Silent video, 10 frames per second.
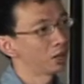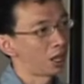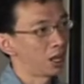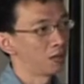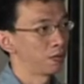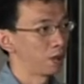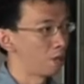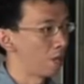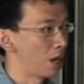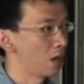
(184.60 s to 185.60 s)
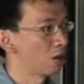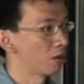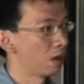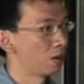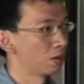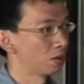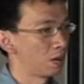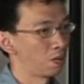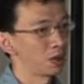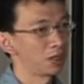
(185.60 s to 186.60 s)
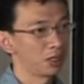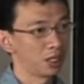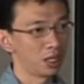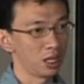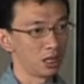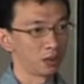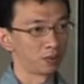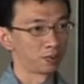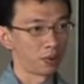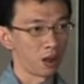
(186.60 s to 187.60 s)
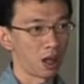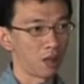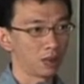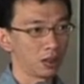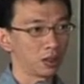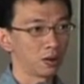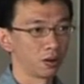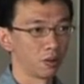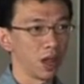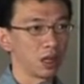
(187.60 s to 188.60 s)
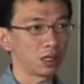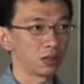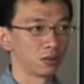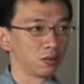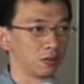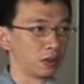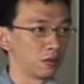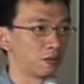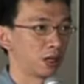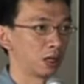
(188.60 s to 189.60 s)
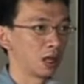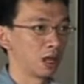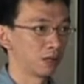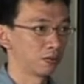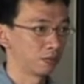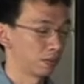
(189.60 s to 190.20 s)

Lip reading: kind of comment about diversity of tribe and awareness of different kind of